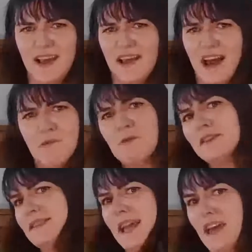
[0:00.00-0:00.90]
I will
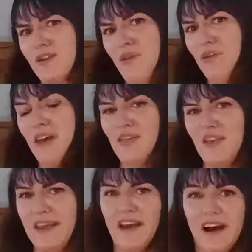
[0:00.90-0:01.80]
say though that
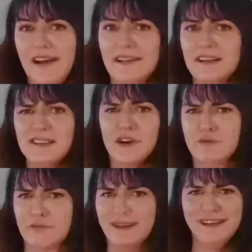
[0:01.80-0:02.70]
the islands are
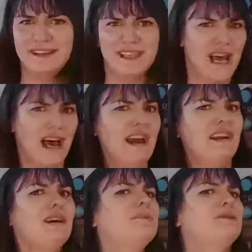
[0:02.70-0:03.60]
really tied
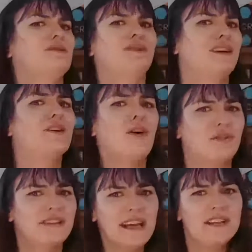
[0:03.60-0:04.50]
up to the
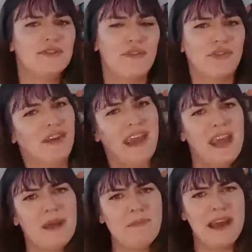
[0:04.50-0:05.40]
content of the
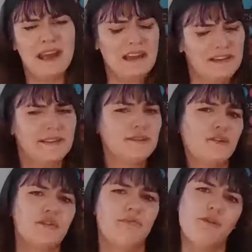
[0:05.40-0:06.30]
game and are sort of
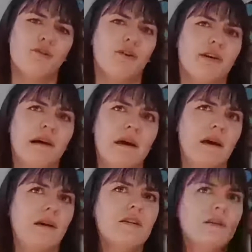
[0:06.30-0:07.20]
more
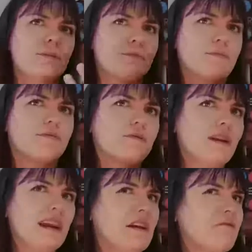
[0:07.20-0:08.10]

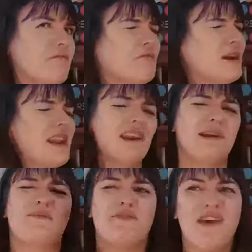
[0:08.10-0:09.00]
pre-written
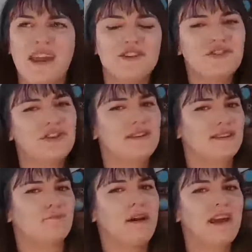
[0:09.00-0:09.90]
adventures
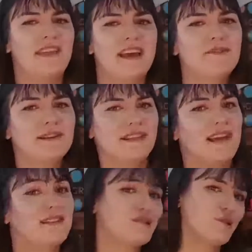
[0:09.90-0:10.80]
where there is a
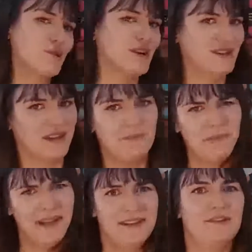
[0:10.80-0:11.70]
story to
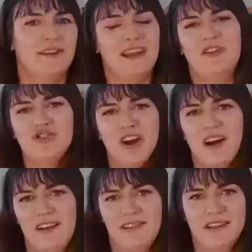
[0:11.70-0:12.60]
complete on each
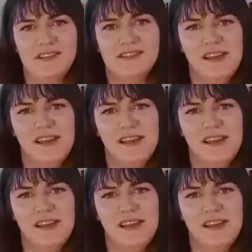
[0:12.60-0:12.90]
island.